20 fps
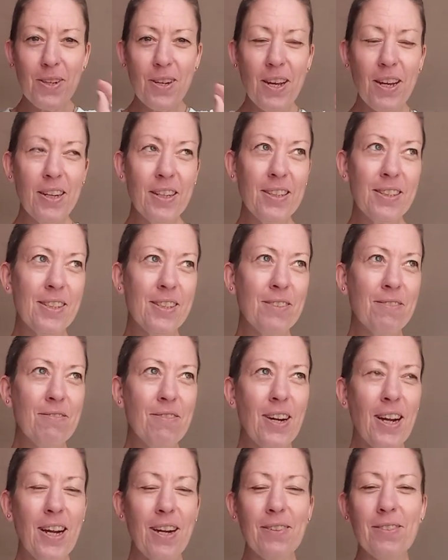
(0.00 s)
nice and
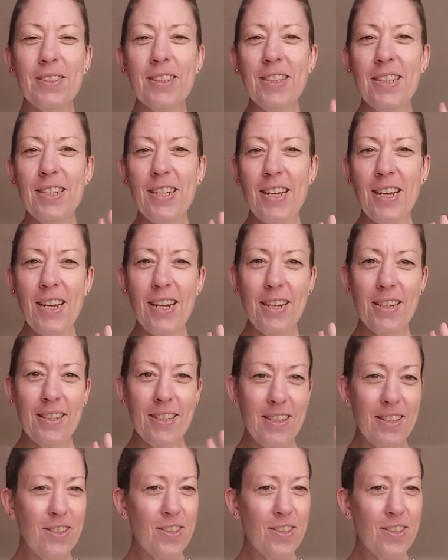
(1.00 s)
round and neat,